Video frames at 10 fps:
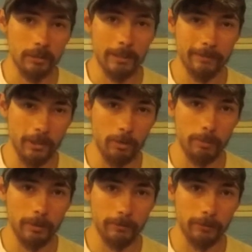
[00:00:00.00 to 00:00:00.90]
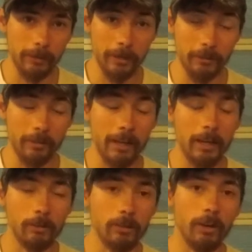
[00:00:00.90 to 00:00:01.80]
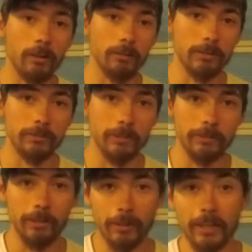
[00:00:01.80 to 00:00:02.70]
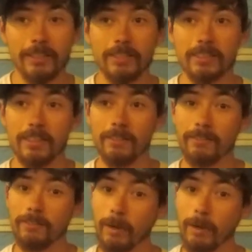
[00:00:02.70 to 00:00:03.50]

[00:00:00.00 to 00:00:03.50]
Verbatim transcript: left open for I don't know how long, was full of all kinds of stuff.